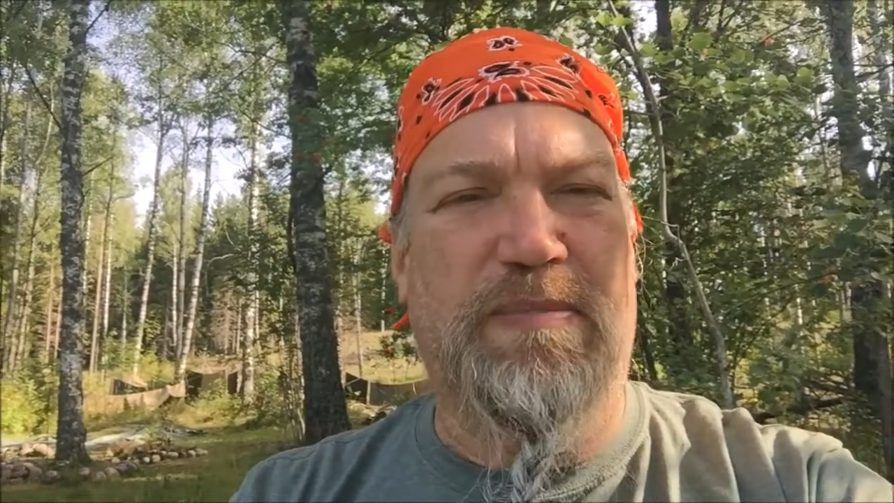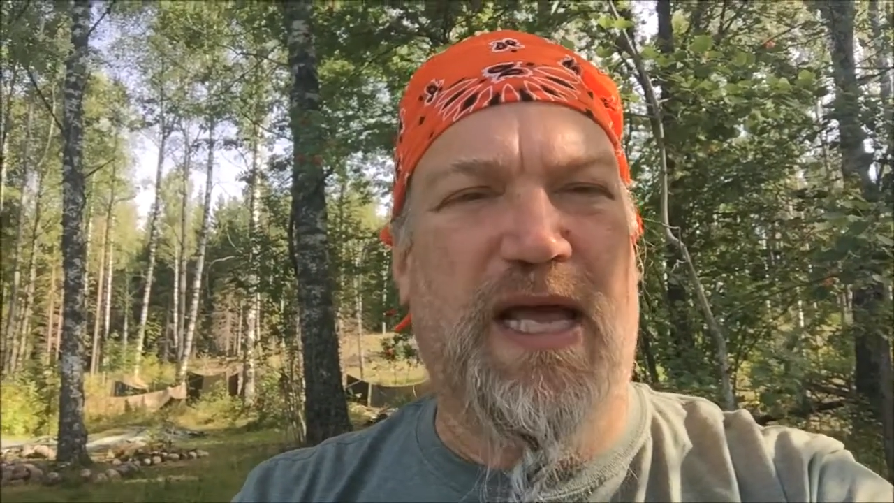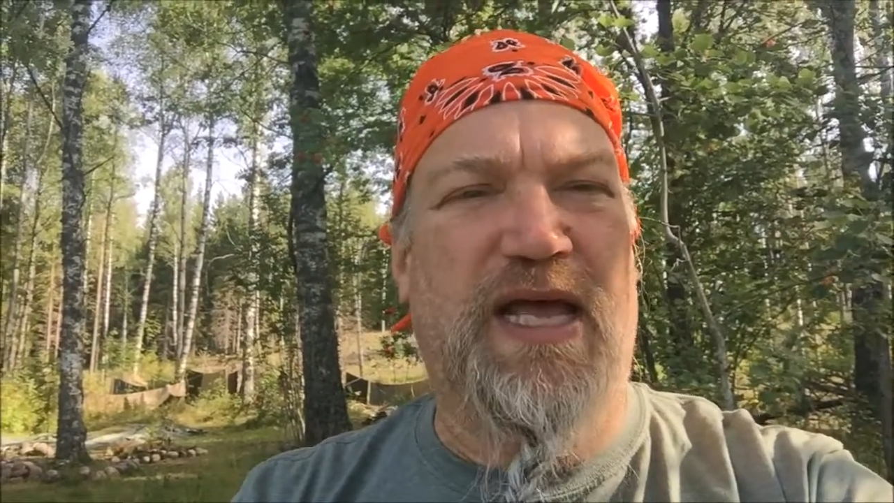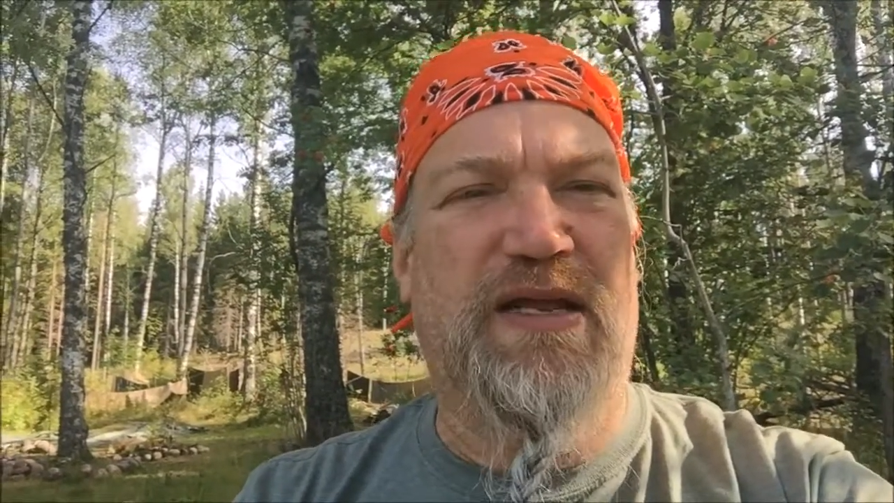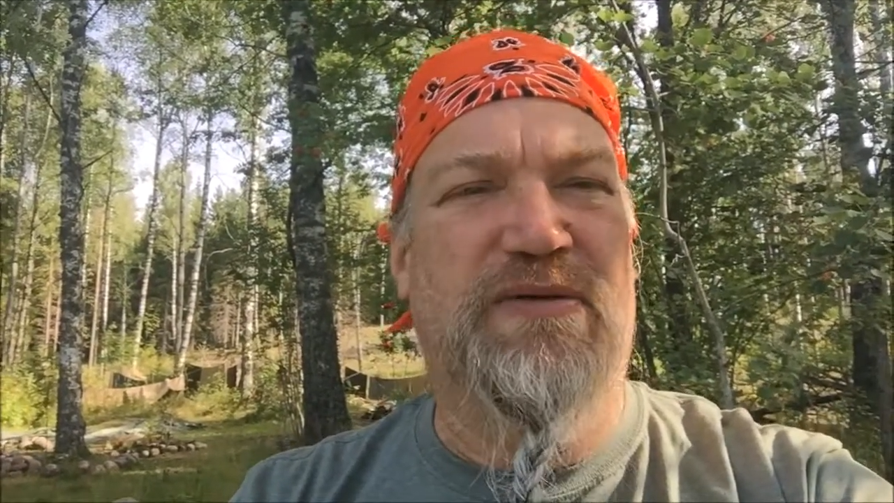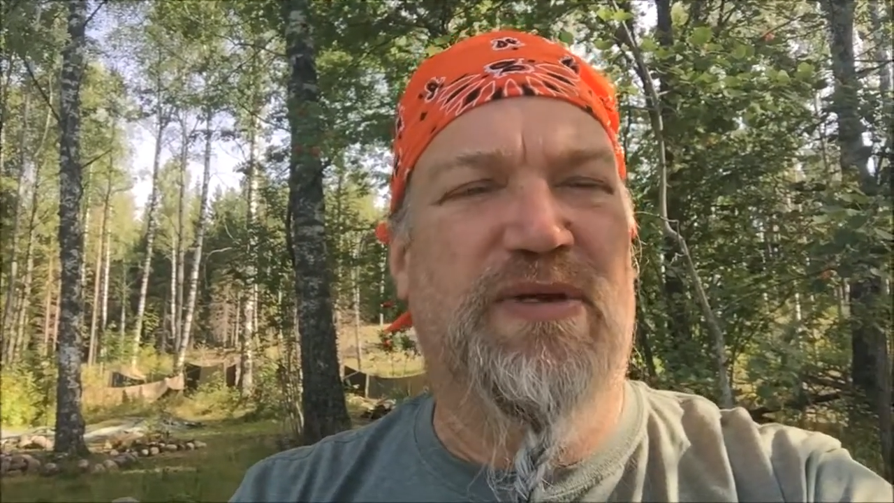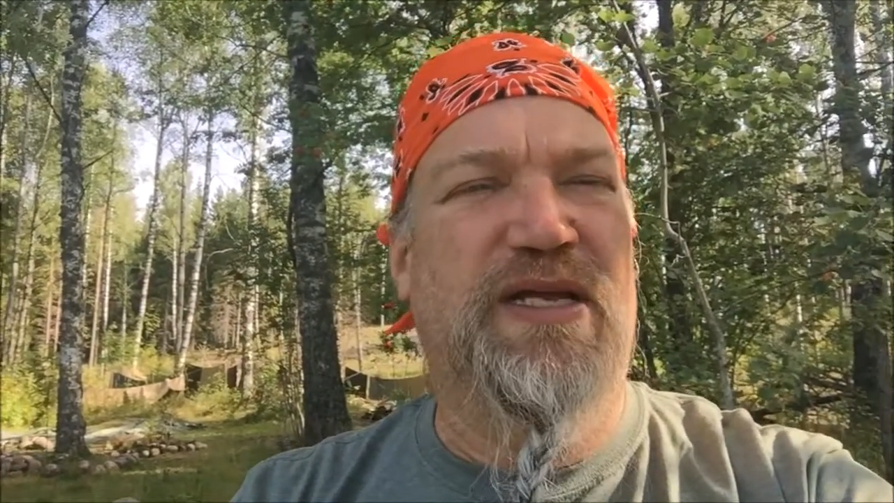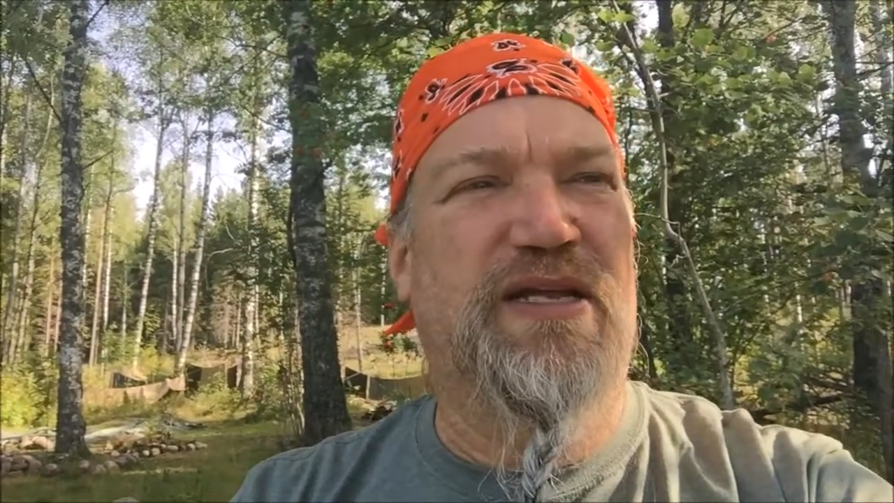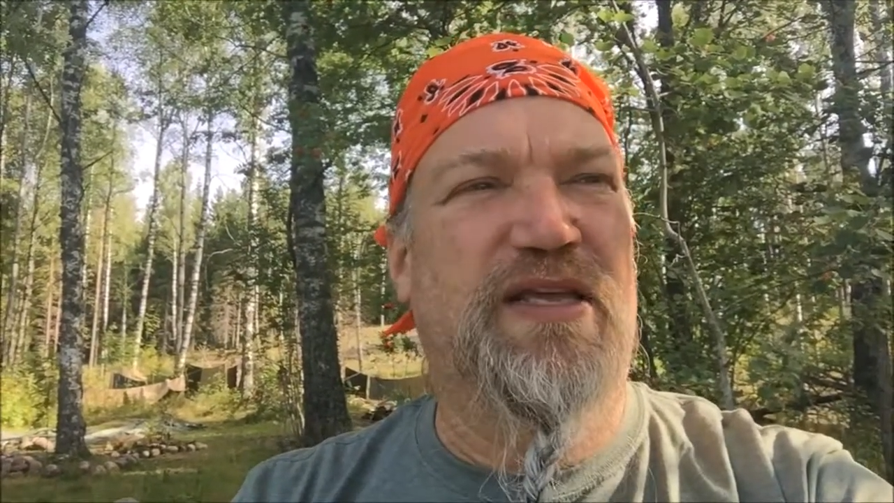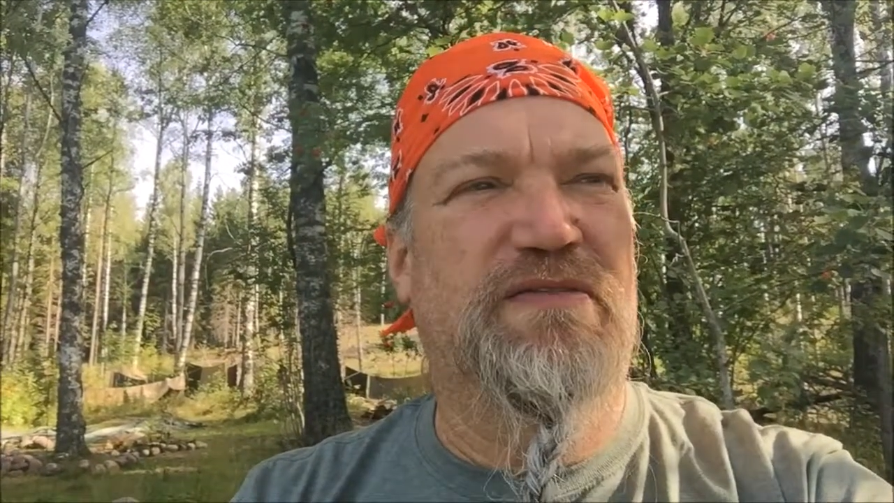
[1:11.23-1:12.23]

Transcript: bond when they